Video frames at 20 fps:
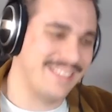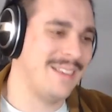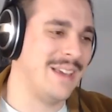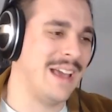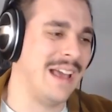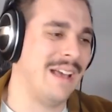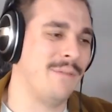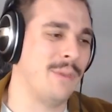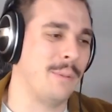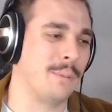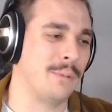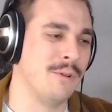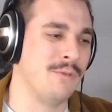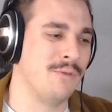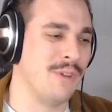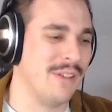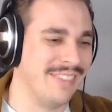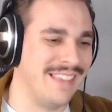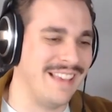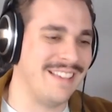you have the
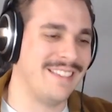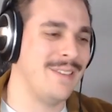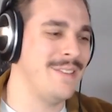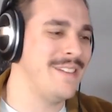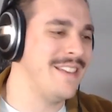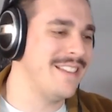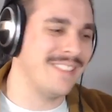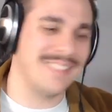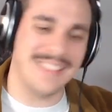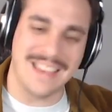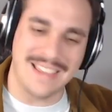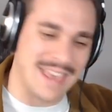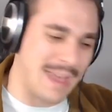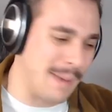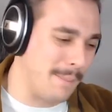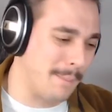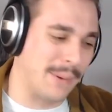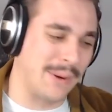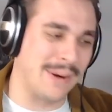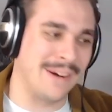proof, unless you can see
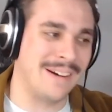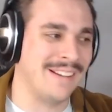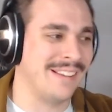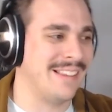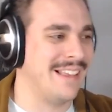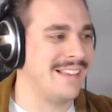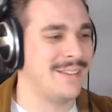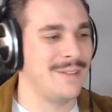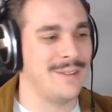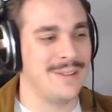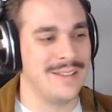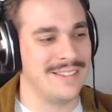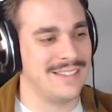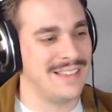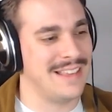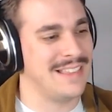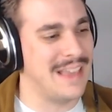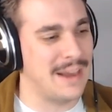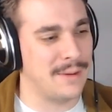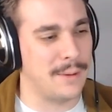that burn, unless you can
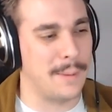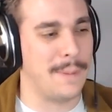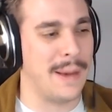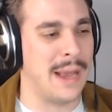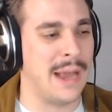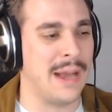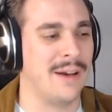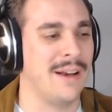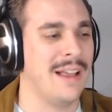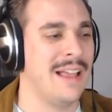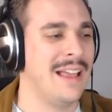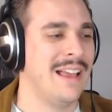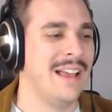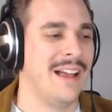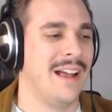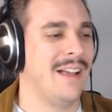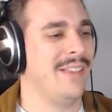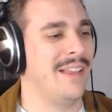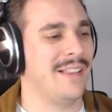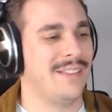see that repair,
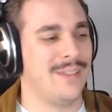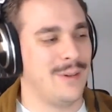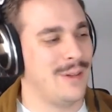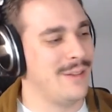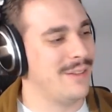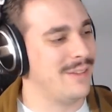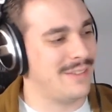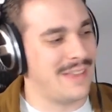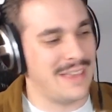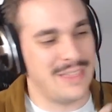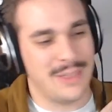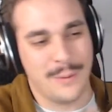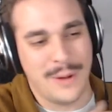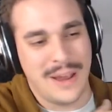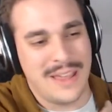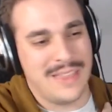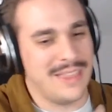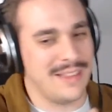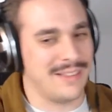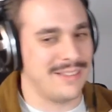unless you can see the
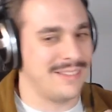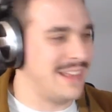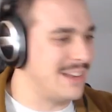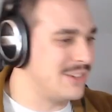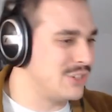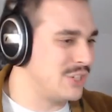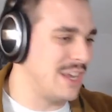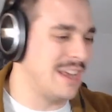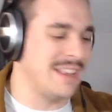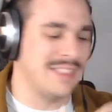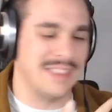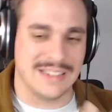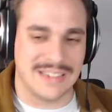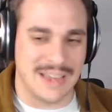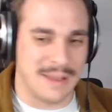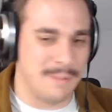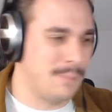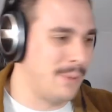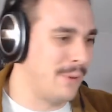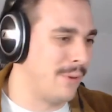way the stitching, the
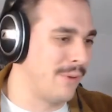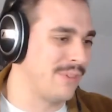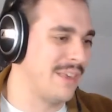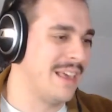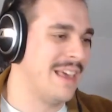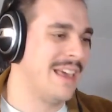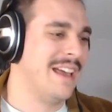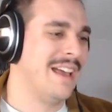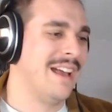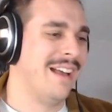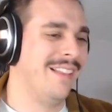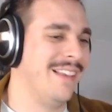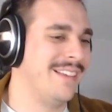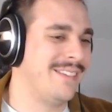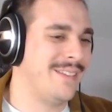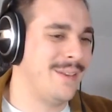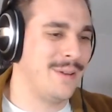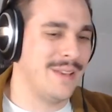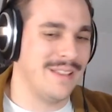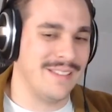dimples,
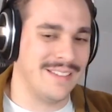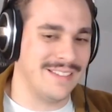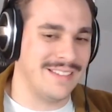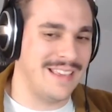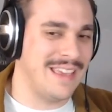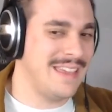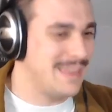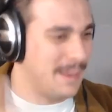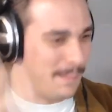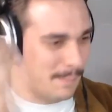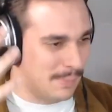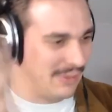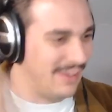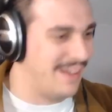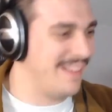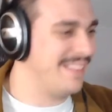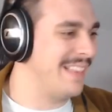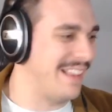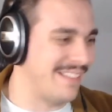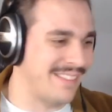unless you can see the
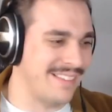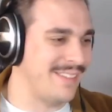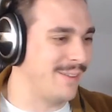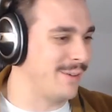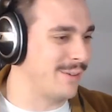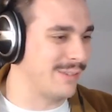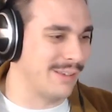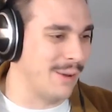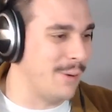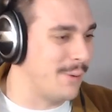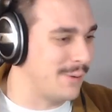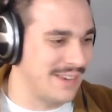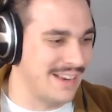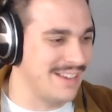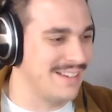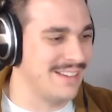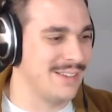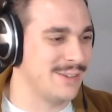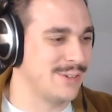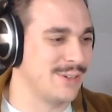blood that's still soaked
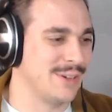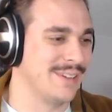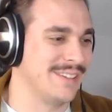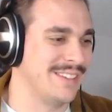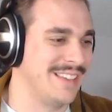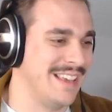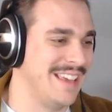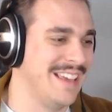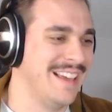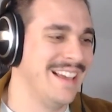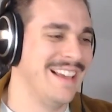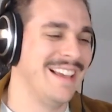into the jersey,